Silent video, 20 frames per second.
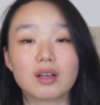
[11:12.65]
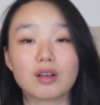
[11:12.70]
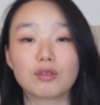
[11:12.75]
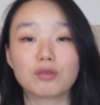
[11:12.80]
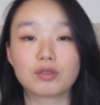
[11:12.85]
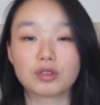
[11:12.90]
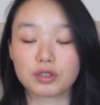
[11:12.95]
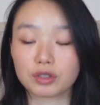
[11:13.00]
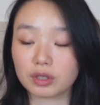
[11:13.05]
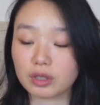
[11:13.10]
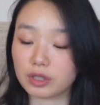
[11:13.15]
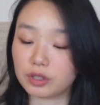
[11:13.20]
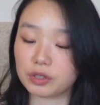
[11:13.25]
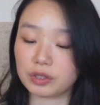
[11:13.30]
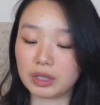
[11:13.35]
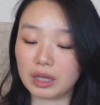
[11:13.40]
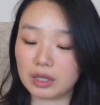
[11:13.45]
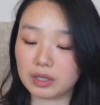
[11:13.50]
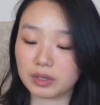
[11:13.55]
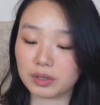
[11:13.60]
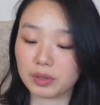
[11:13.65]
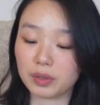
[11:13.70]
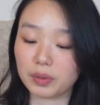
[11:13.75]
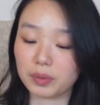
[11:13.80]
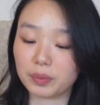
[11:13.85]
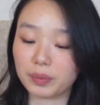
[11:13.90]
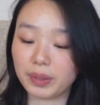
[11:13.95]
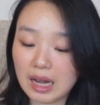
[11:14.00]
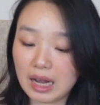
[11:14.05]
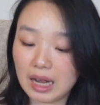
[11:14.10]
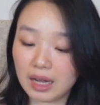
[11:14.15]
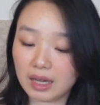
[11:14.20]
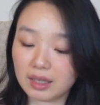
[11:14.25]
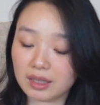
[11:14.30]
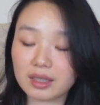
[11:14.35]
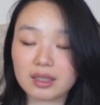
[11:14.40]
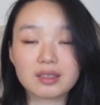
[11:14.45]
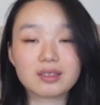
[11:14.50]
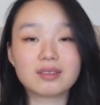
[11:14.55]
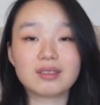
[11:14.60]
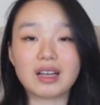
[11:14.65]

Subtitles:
I'll for sure let you guys know and